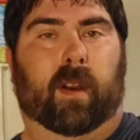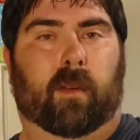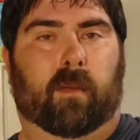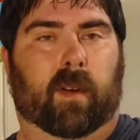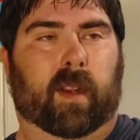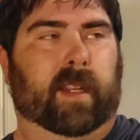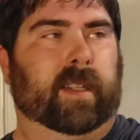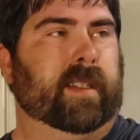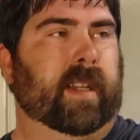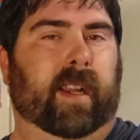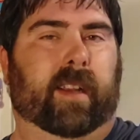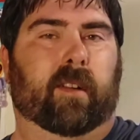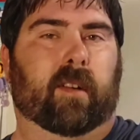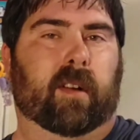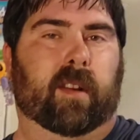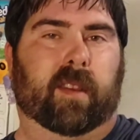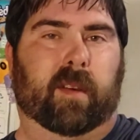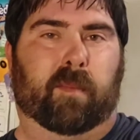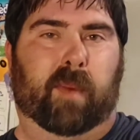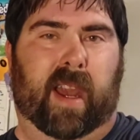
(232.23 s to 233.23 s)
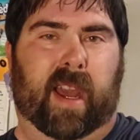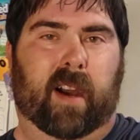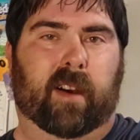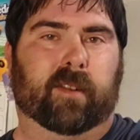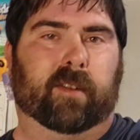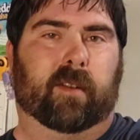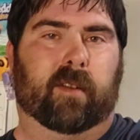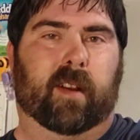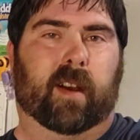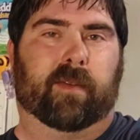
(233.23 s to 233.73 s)
don't want to take her to the
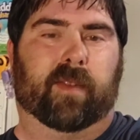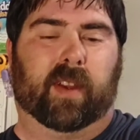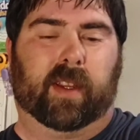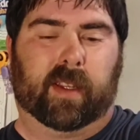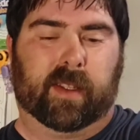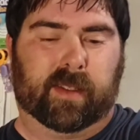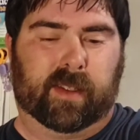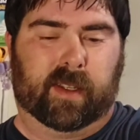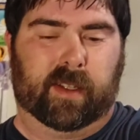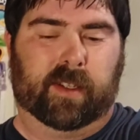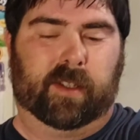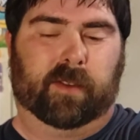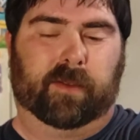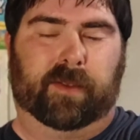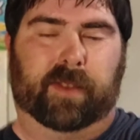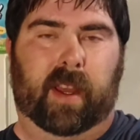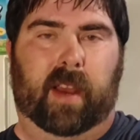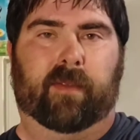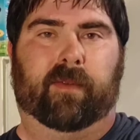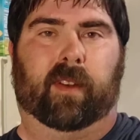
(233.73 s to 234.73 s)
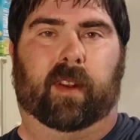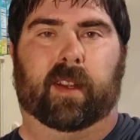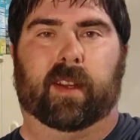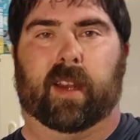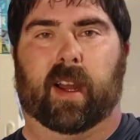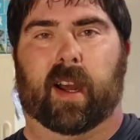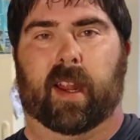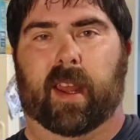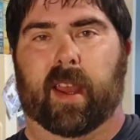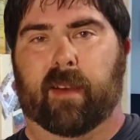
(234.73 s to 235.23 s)
pound or nothing, because then she'll definitely
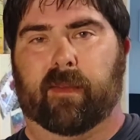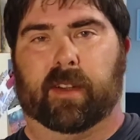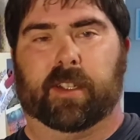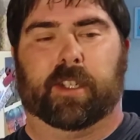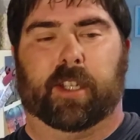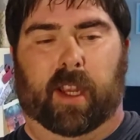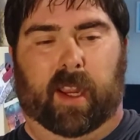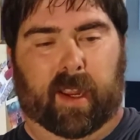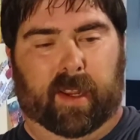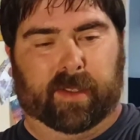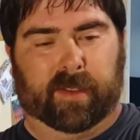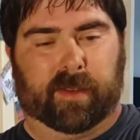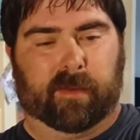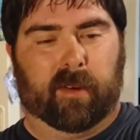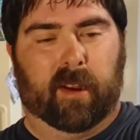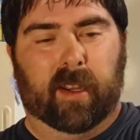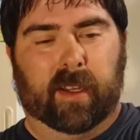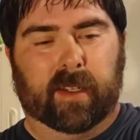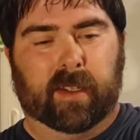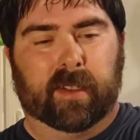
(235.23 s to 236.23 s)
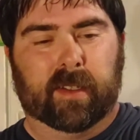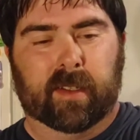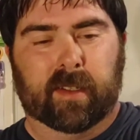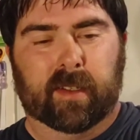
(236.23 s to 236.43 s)
not have a chance, right?